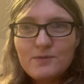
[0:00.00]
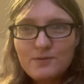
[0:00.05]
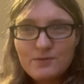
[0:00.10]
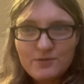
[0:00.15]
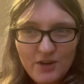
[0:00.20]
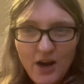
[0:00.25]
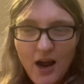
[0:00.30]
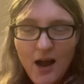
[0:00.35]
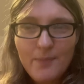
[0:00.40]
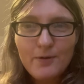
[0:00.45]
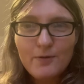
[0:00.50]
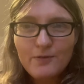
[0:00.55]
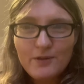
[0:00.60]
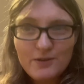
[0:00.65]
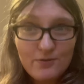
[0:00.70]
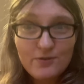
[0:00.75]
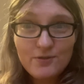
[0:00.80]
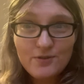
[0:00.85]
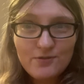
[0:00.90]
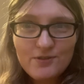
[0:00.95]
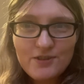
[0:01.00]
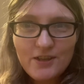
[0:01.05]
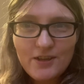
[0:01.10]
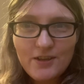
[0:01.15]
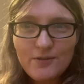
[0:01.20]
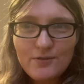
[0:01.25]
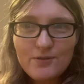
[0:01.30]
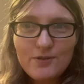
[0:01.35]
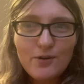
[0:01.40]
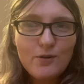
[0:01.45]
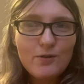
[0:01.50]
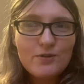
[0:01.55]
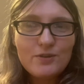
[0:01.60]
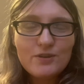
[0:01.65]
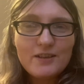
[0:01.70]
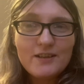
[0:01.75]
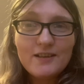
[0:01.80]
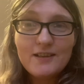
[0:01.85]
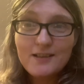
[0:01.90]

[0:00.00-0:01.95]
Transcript: job of introducing you to Holderlin and